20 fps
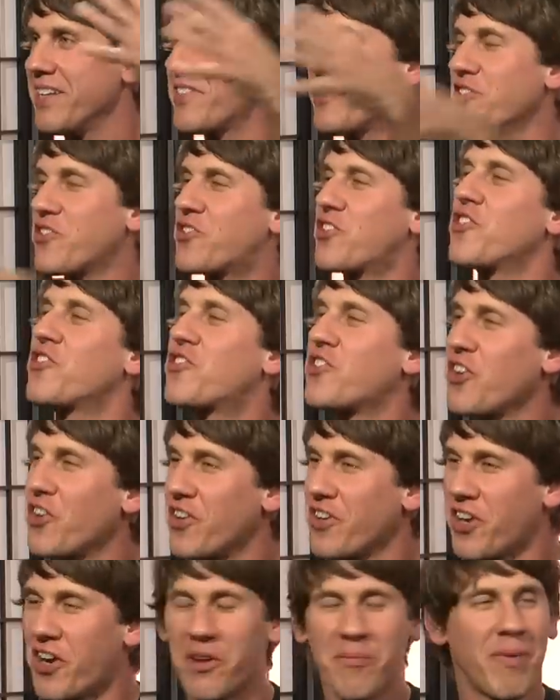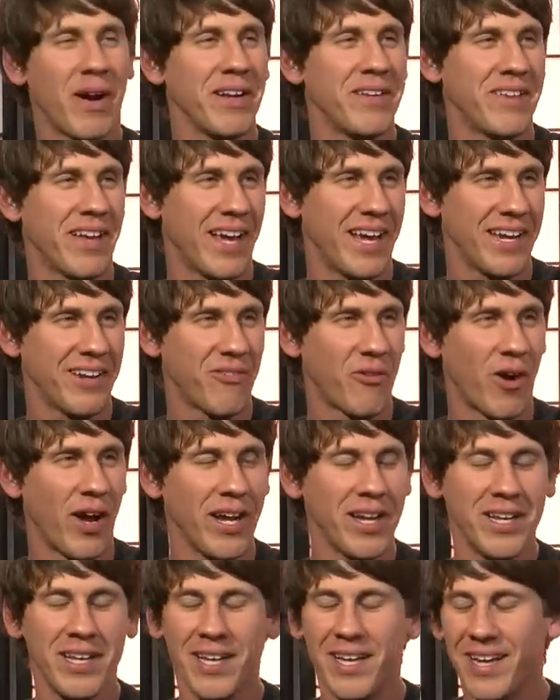this is dessert on my day, right?